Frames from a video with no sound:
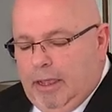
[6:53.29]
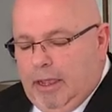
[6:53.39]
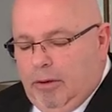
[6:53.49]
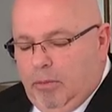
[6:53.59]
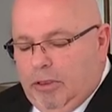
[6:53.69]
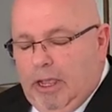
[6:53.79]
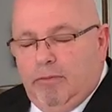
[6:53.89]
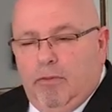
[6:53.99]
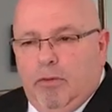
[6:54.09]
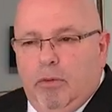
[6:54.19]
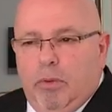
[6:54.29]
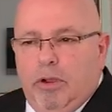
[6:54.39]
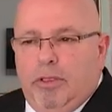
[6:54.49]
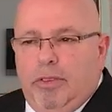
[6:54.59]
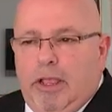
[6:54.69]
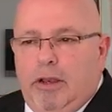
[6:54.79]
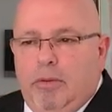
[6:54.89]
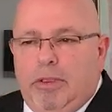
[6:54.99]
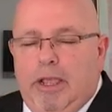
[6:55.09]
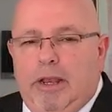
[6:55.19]
and we're thankful for the work that they do
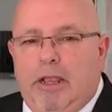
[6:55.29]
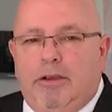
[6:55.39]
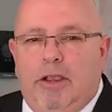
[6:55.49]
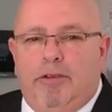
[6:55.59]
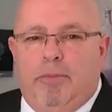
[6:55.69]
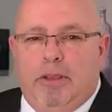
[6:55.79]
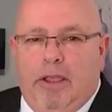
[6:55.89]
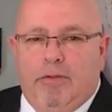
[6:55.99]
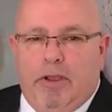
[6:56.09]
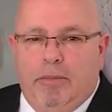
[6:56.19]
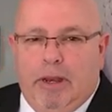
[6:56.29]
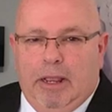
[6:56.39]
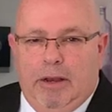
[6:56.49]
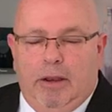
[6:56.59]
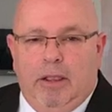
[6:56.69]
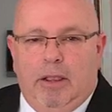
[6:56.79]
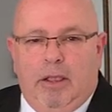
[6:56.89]
with the NHS, but they've come down